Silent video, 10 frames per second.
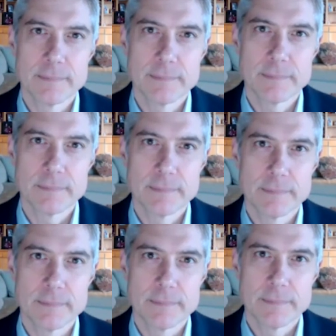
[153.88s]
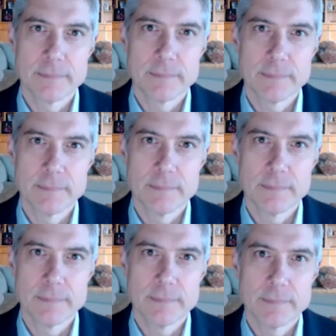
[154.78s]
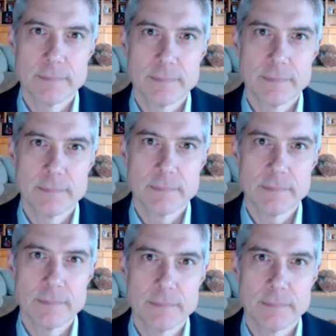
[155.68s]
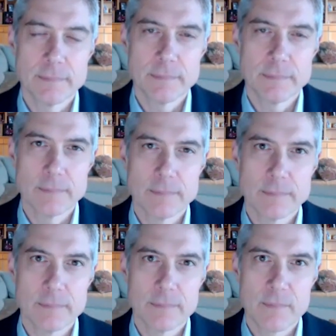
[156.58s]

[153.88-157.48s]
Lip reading: [no speech]